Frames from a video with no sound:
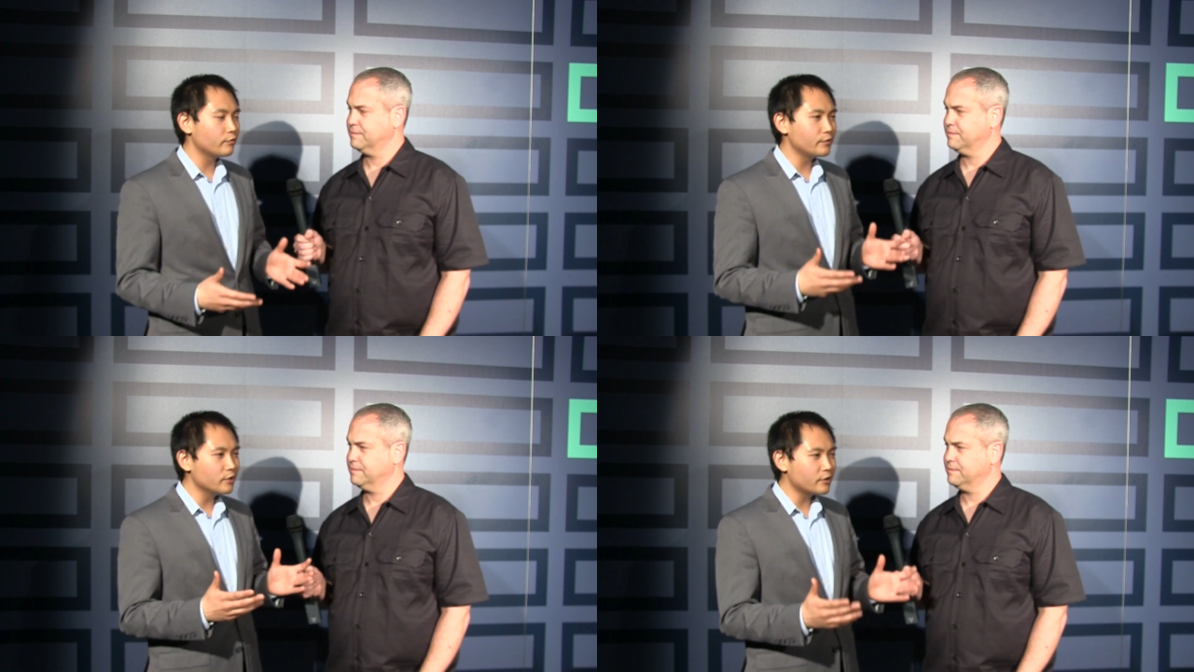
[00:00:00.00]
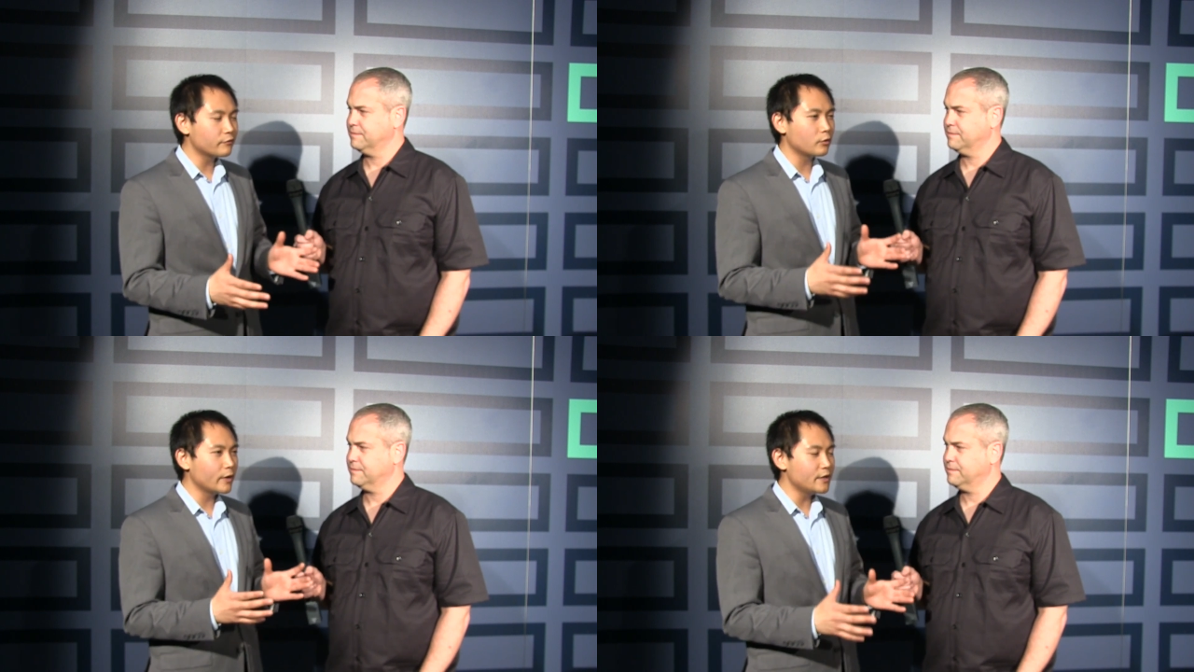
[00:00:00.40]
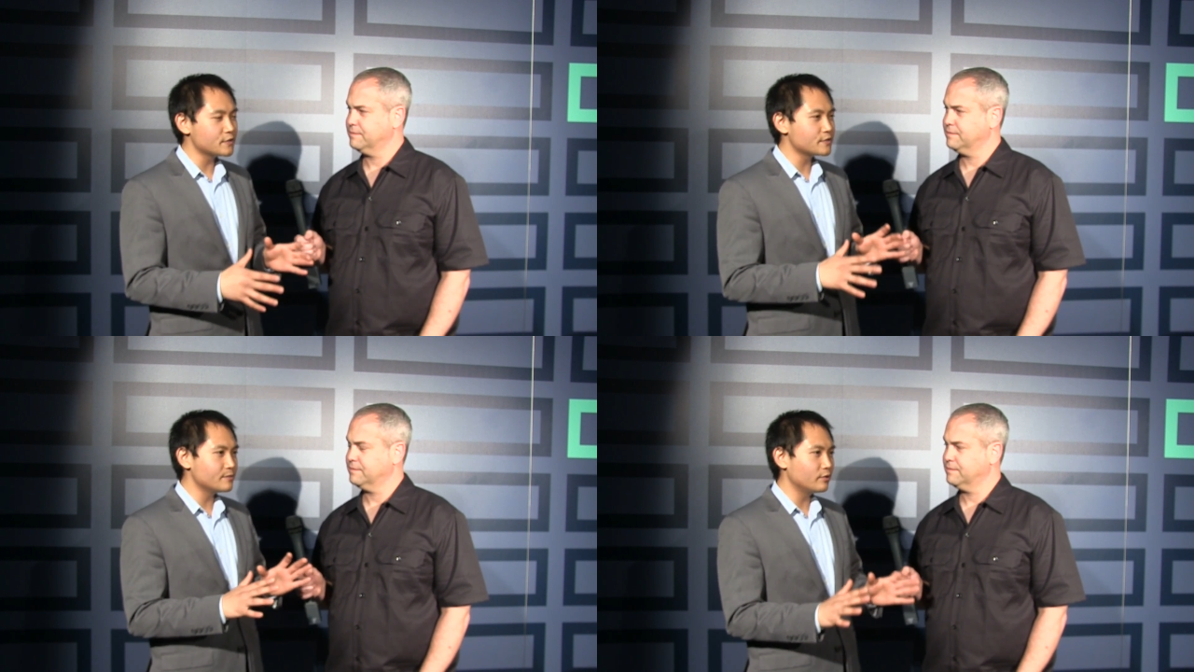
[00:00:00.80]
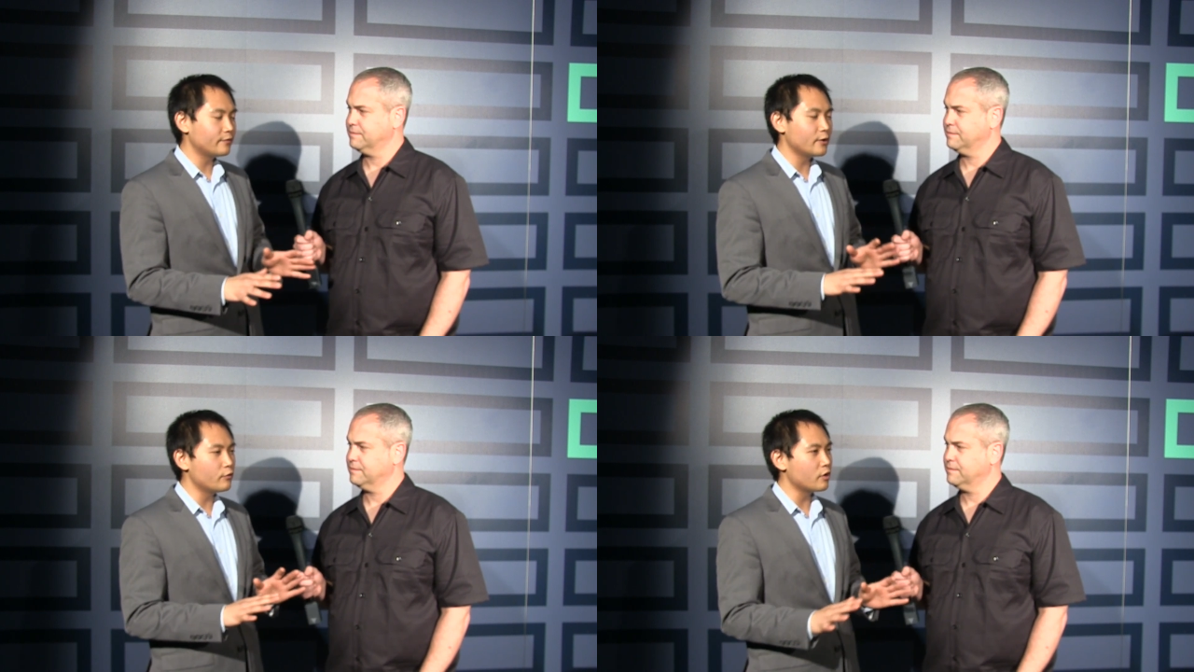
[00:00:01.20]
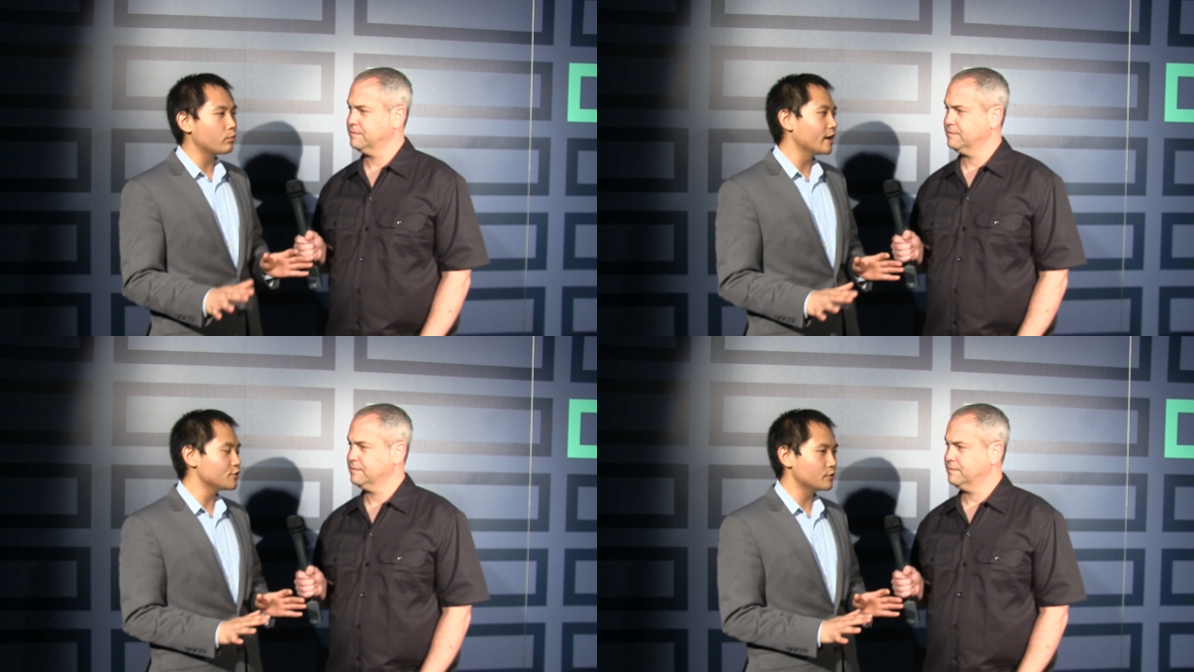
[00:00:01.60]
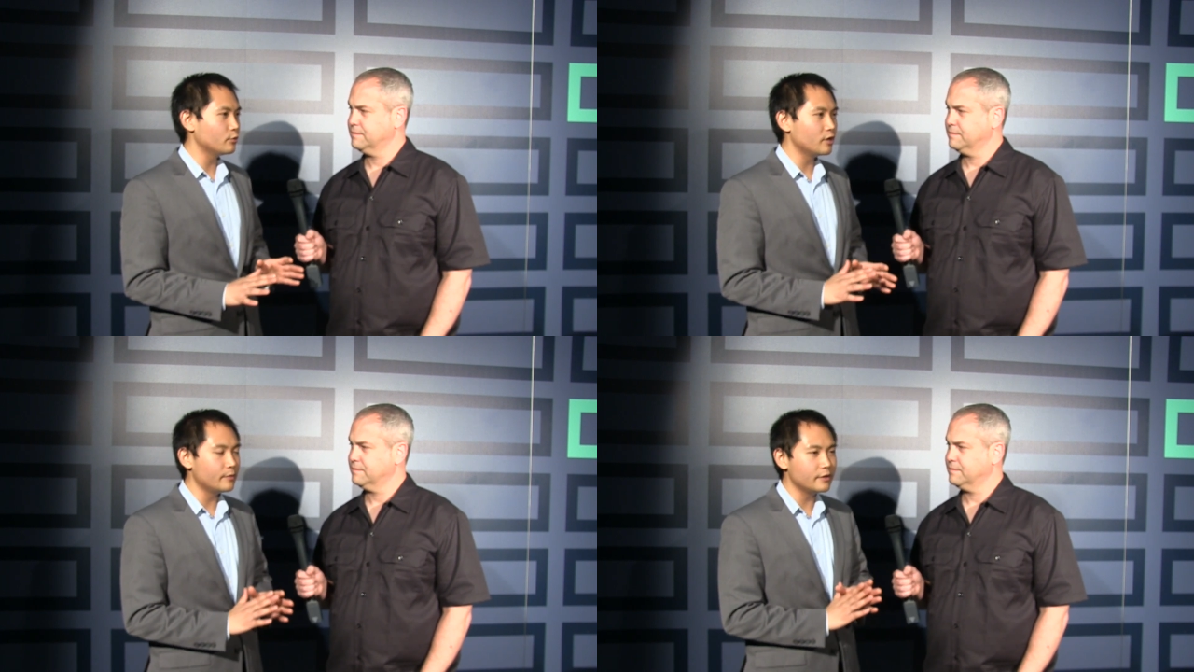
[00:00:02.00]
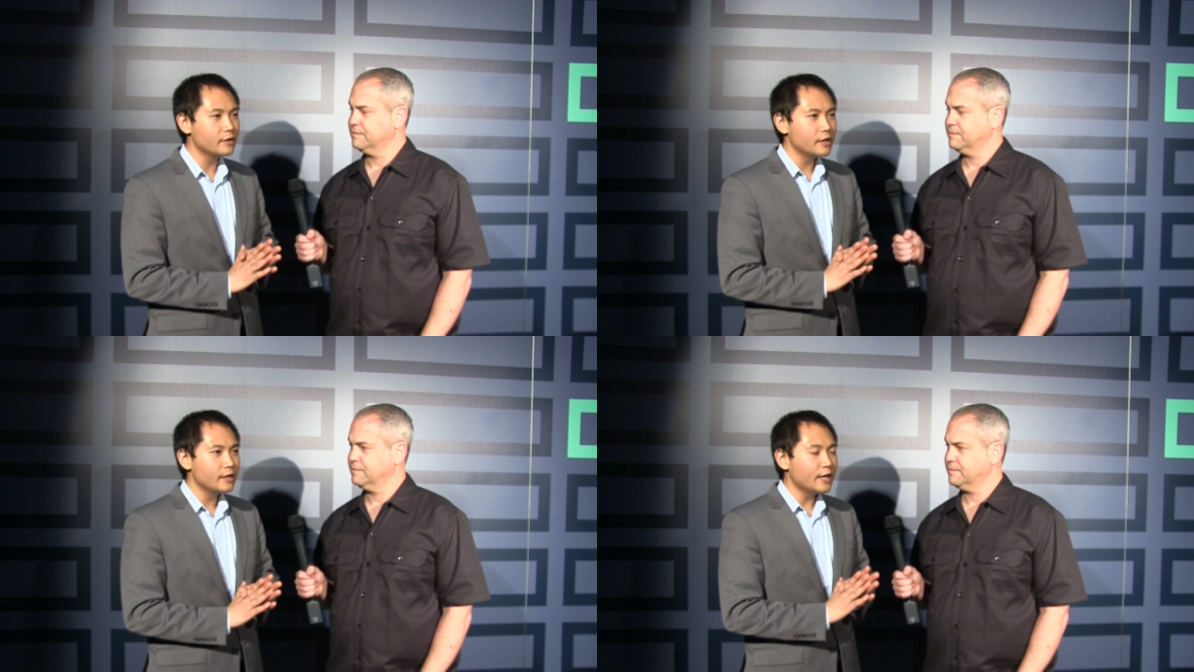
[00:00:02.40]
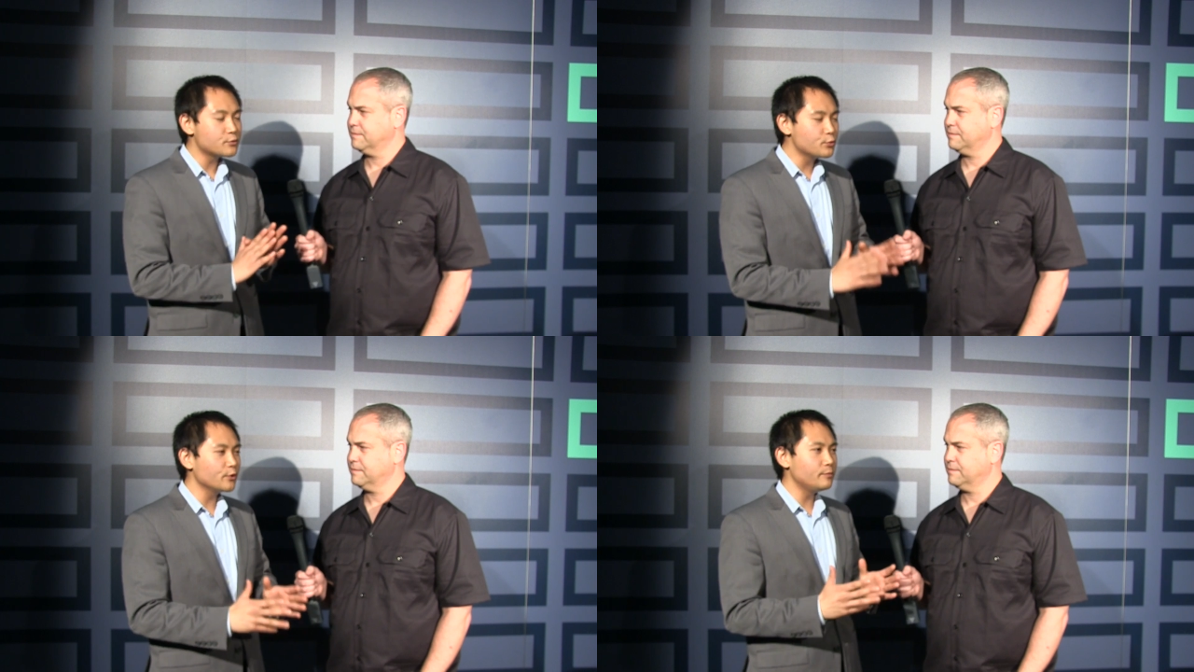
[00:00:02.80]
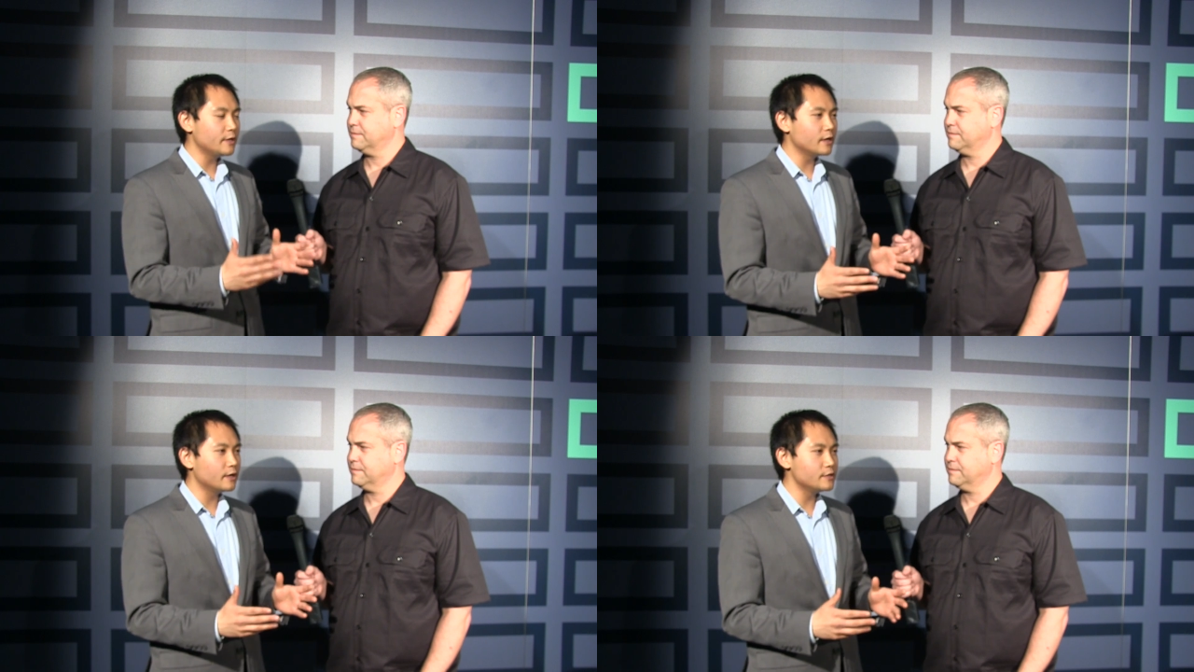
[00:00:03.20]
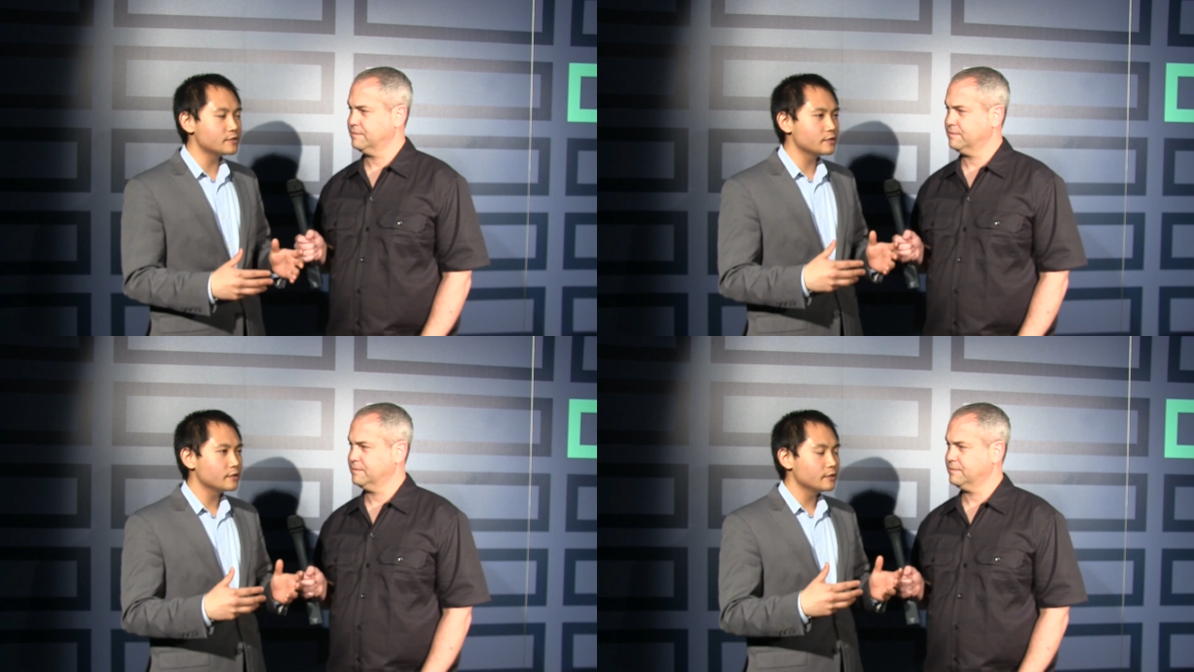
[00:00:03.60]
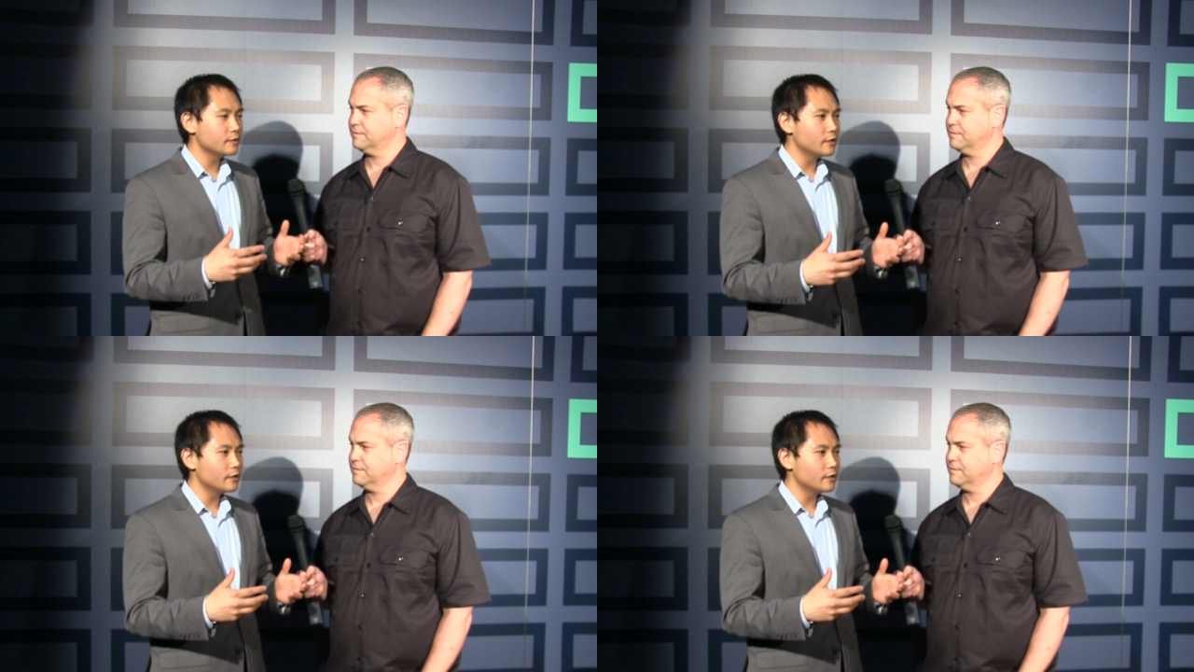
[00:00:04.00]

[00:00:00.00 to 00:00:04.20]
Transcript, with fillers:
Speaker 1: looking for ways to simplify overall branch deployment, it's really because